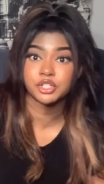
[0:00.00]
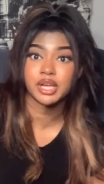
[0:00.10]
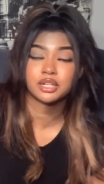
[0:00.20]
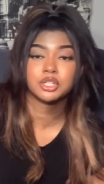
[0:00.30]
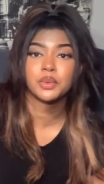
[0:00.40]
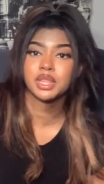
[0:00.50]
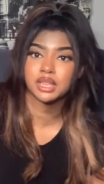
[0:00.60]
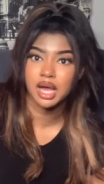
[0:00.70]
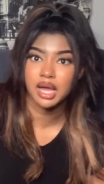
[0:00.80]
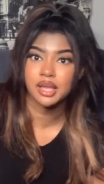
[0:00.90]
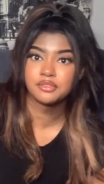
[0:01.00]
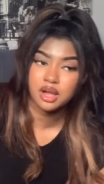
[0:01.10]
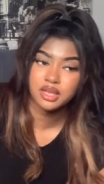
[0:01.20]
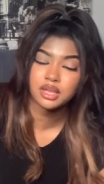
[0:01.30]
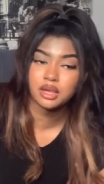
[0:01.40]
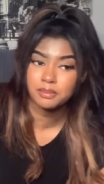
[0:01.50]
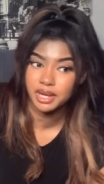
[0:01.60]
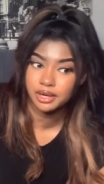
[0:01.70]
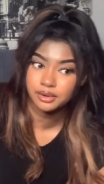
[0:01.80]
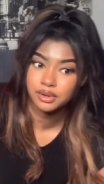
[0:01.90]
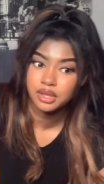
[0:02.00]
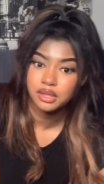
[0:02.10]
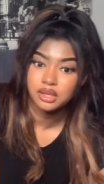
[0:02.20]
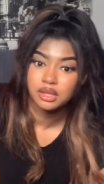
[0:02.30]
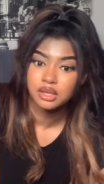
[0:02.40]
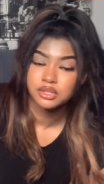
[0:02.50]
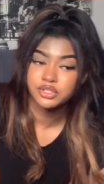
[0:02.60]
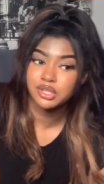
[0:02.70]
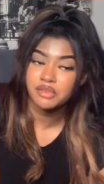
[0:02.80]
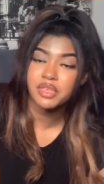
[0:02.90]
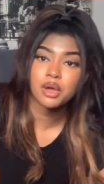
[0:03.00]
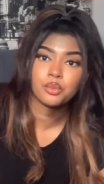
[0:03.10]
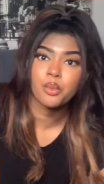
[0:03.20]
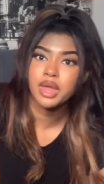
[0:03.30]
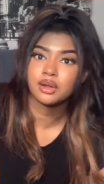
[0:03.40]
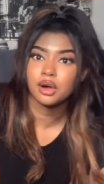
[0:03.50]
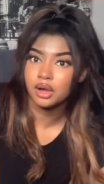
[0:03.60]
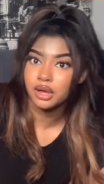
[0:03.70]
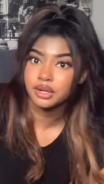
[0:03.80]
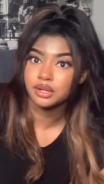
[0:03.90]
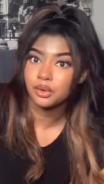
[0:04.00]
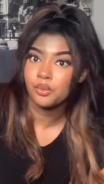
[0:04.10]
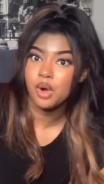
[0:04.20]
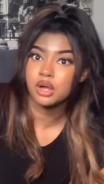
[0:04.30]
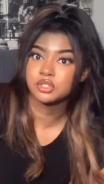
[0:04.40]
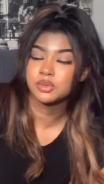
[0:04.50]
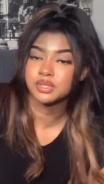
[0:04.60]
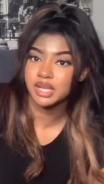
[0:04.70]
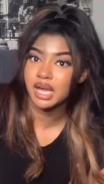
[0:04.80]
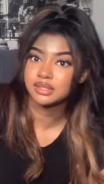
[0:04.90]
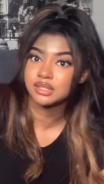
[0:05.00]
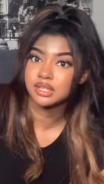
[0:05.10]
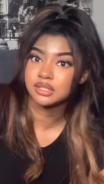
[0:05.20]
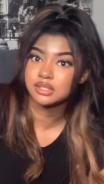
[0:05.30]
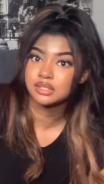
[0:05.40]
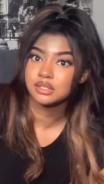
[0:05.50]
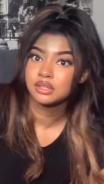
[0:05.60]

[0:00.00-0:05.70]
She actually went live talking about stuff that went on while she was at this,